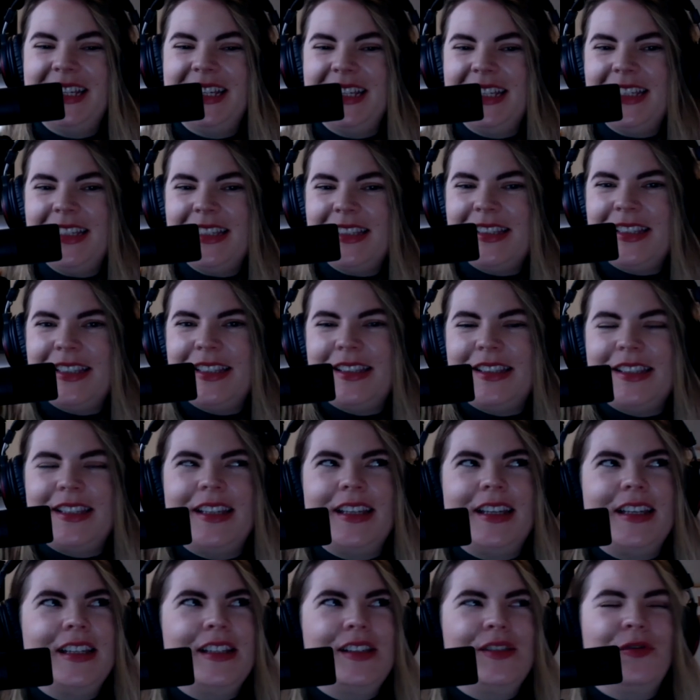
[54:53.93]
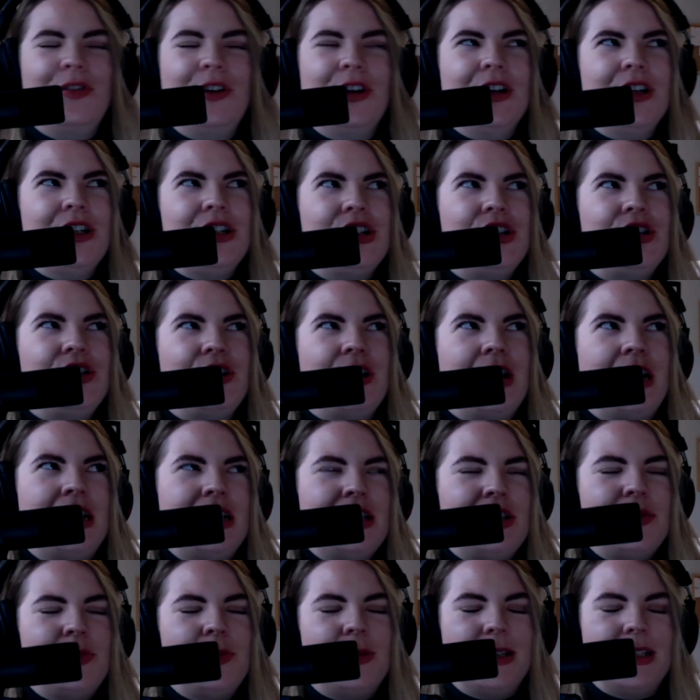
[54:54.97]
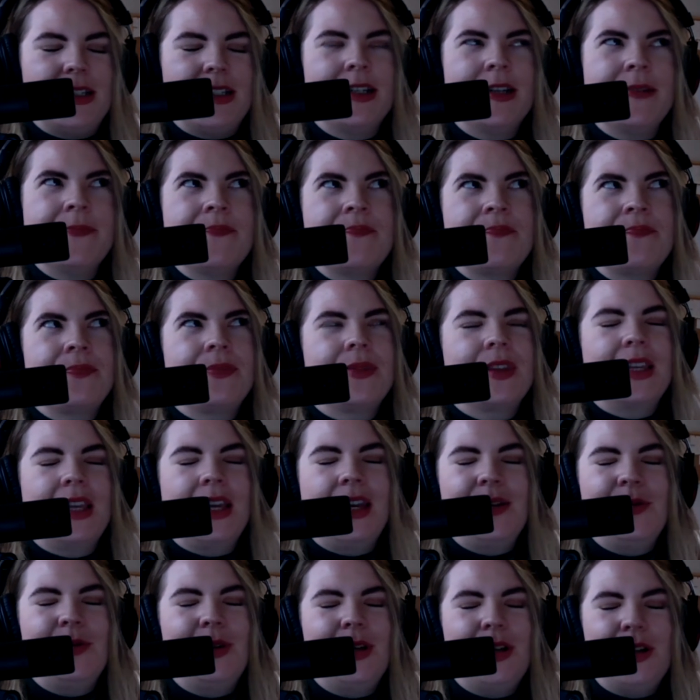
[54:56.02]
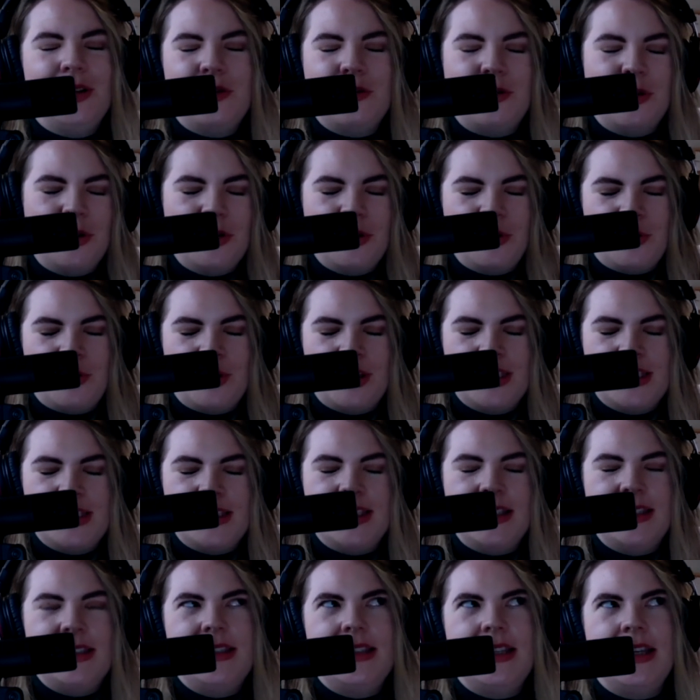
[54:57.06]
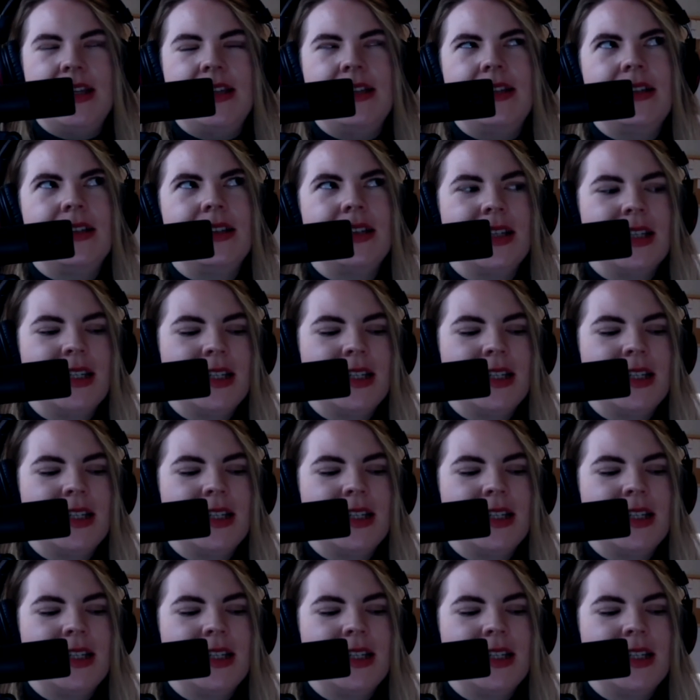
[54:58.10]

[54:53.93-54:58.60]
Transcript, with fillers: it is. It's it's very strange, but I read a quote once that said,